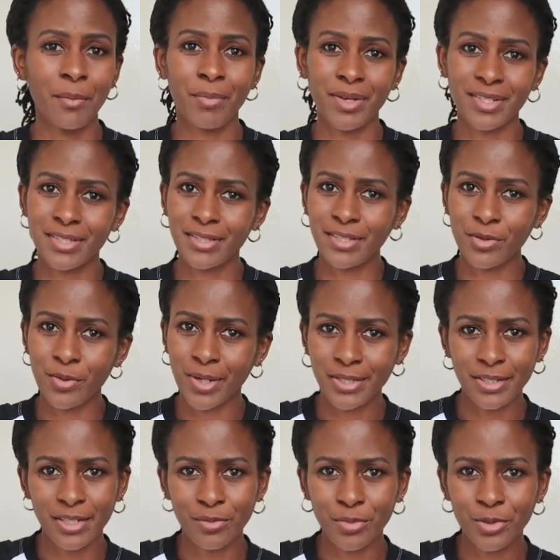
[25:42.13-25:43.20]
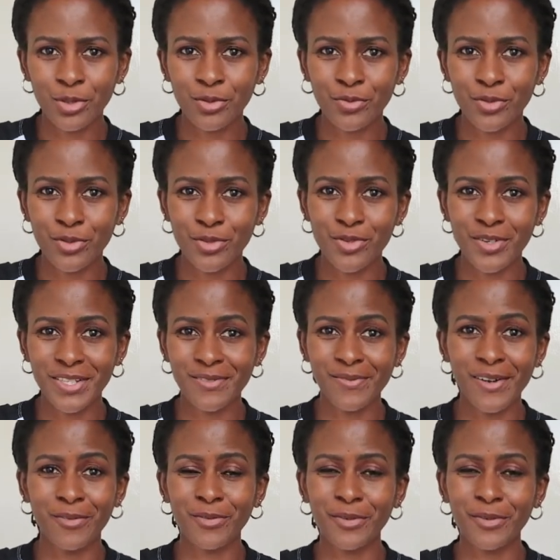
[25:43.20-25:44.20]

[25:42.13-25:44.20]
but she still wanted a beautiful dress for her